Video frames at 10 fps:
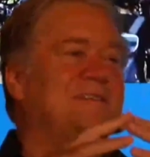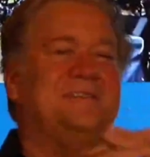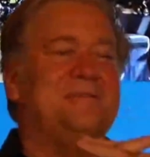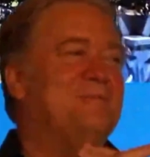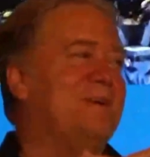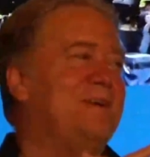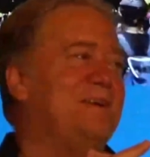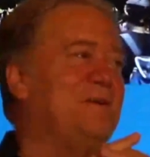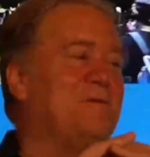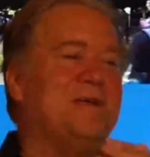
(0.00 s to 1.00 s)

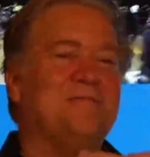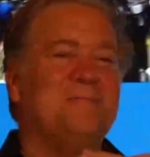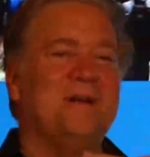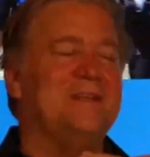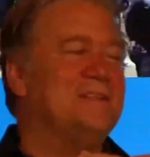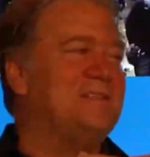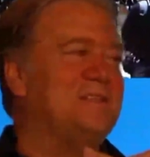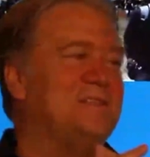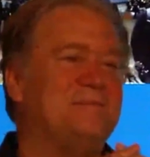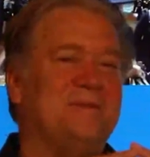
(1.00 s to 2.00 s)
CCP, we give money to
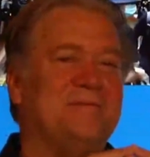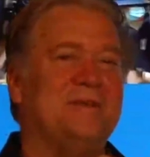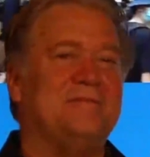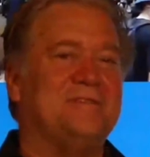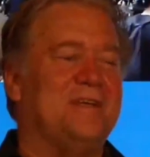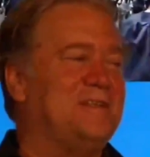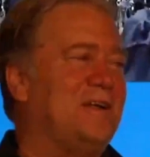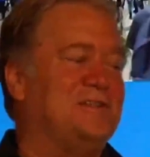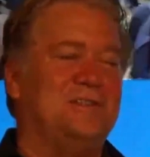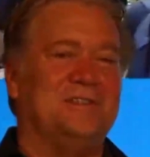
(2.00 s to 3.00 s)
CCP. We give
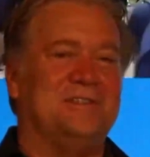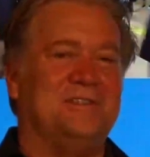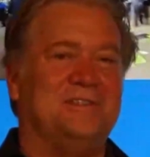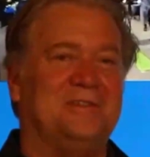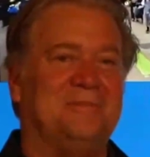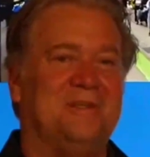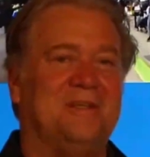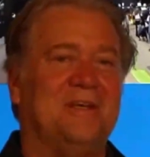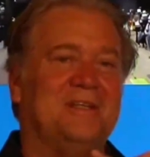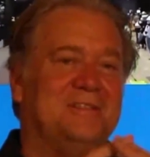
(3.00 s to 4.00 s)
technology to
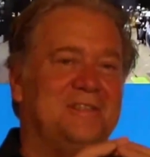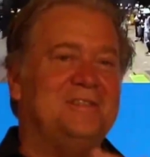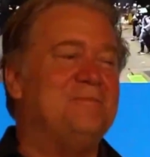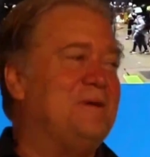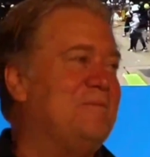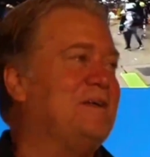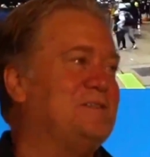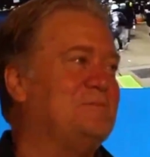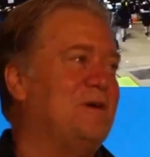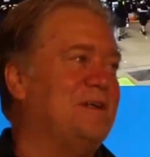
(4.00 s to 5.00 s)
CCP. CCP makes
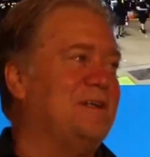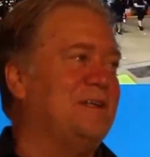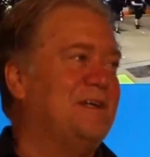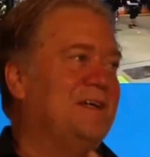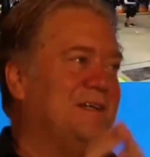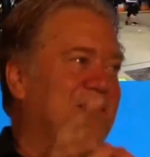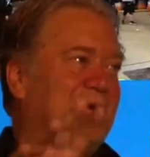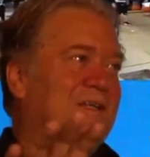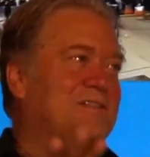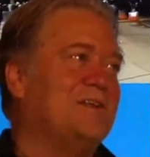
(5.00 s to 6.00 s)
his money.
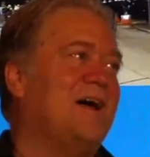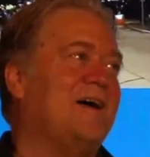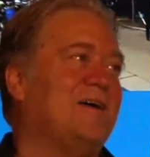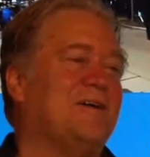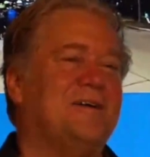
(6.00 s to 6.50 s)
He's a liar.